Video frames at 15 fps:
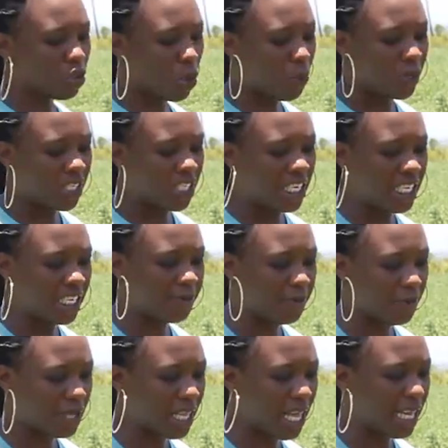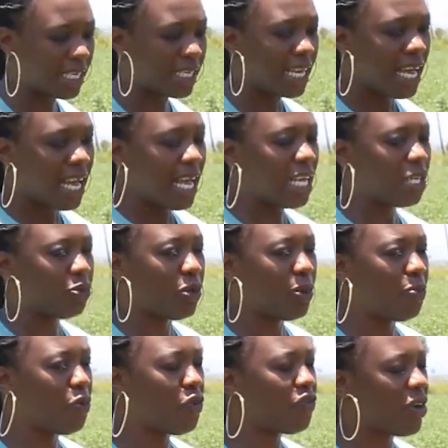you so much, Liz, for that. As we
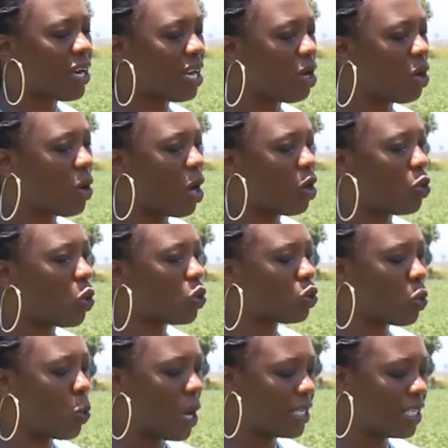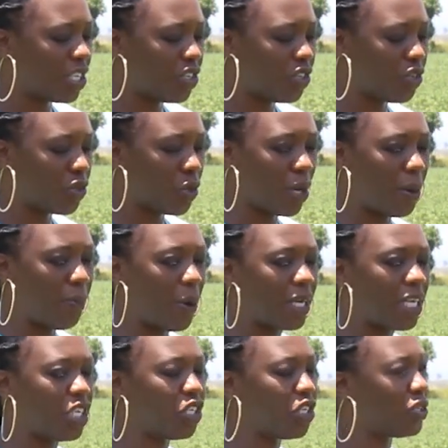move right along, I'd also want us to talk
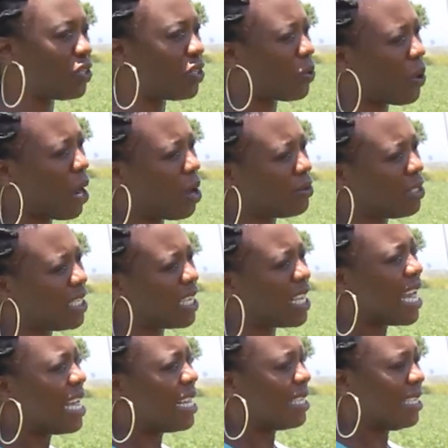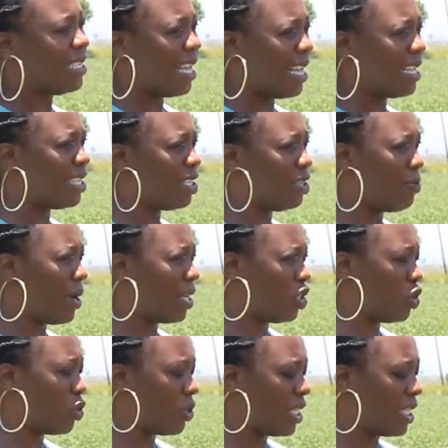about issues surrounding days to
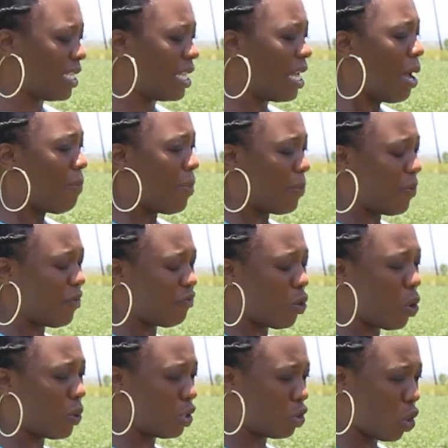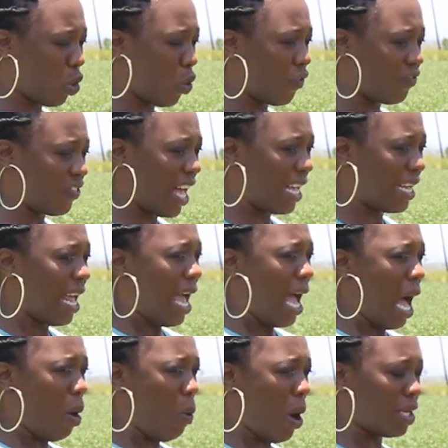maturity. But before we talk of that,
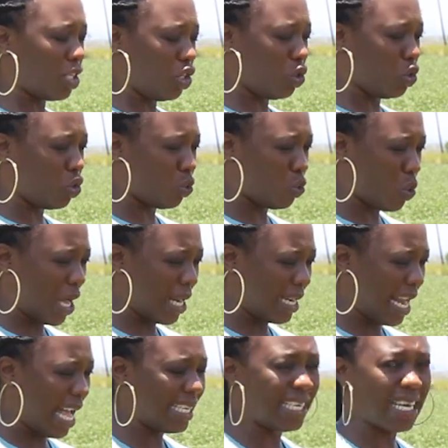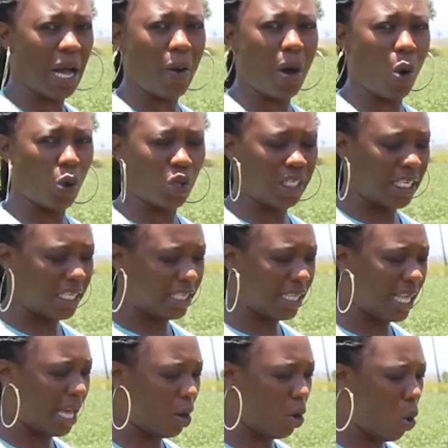I want you to enlighten our audience
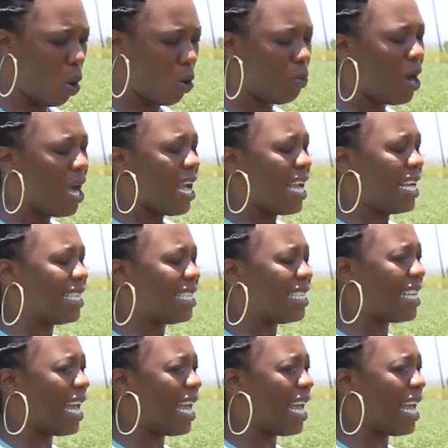there at home in